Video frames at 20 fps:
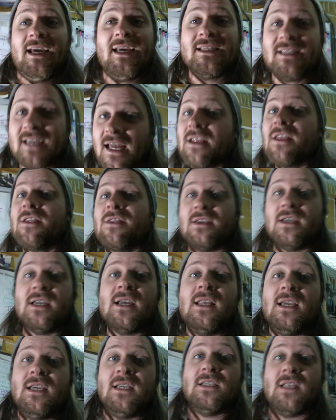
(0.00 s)
I can send
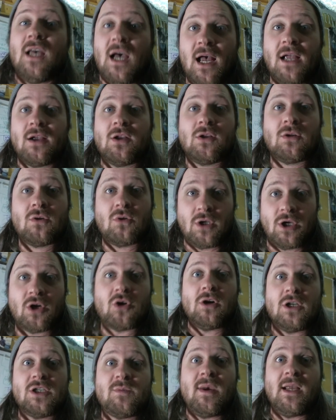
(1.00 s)
three of these that aren't going to
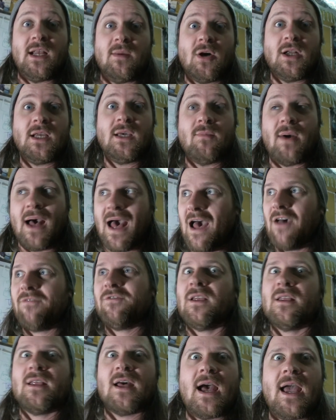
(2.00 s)
cost me any money, but
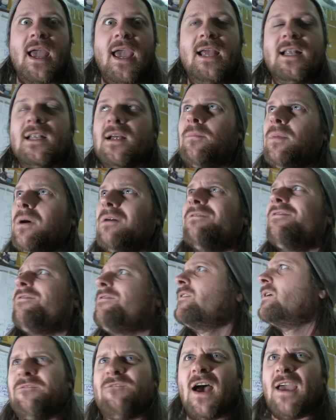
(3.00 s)
after that, anything above
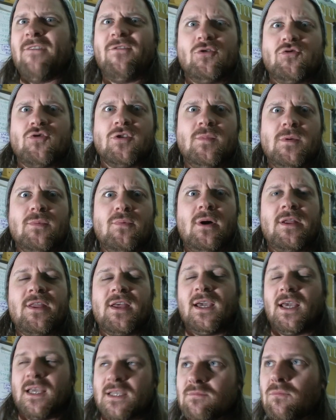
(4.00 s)
500 people, I
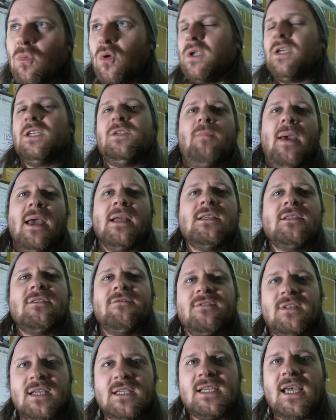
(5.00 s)
think, is more
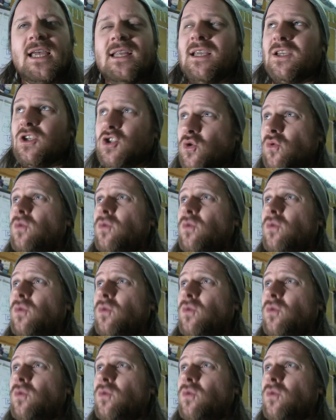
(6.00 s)
expensive to send it.